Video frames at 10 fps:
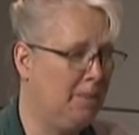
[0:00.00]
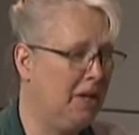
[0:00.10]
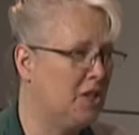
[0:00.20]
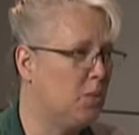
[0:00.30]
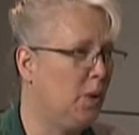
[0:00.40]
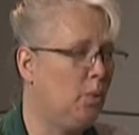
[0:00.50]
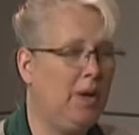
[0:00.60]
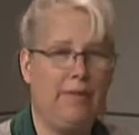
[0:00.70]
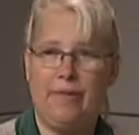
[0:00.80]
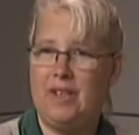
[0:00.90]
because we,
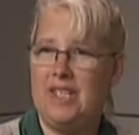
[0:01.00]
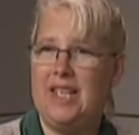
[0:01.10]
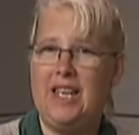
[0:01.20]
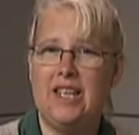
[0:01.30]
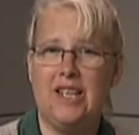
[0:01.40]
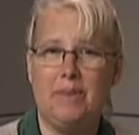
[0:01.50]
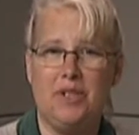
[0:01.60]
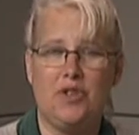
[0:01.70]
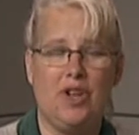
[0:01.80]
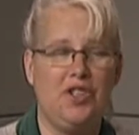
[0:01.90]
we've seen the
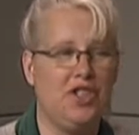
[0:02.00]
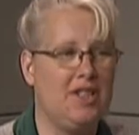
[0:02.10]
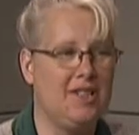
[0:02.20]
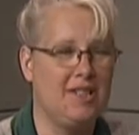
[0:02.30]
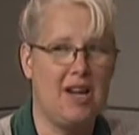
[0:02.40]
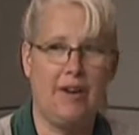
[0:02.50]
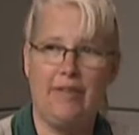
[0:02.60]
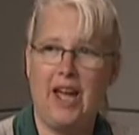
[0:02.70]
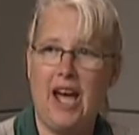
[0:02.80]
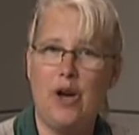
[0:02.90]
demonstrations of
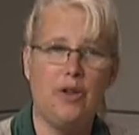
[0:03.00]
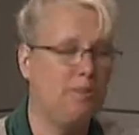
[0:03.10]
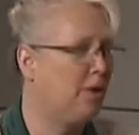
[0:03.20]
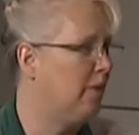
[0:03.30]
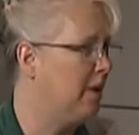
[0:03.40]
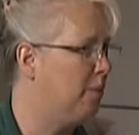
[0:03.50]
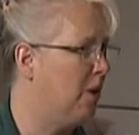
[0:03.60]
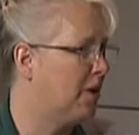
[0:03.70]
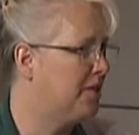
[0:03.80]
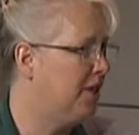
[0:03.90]
how the program
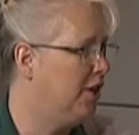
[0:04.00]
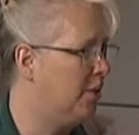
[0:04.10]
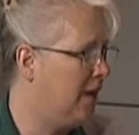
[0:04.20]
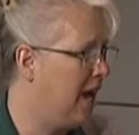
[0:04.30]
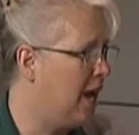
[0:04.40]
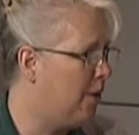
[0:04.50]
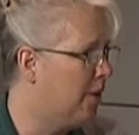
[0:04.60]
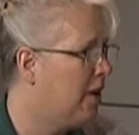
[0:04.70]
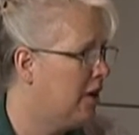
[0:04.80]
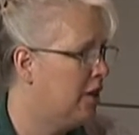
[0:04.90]
works, you know, and
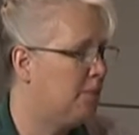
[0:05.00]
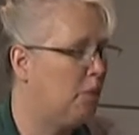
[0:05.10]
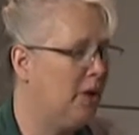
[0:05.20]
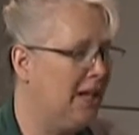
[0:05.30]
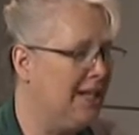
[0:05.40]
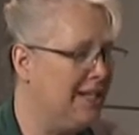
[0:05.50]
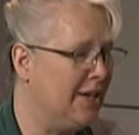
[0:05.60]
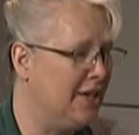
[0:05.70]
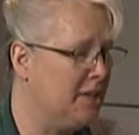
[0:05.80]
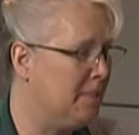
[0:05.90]
how the boiling
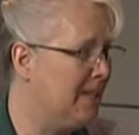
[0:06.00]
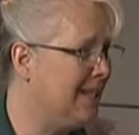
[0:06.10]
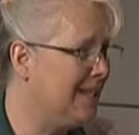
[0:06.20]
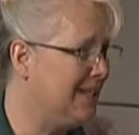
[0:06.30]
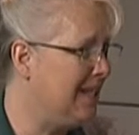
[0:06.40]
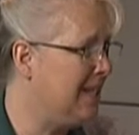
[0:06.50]
down is, but it,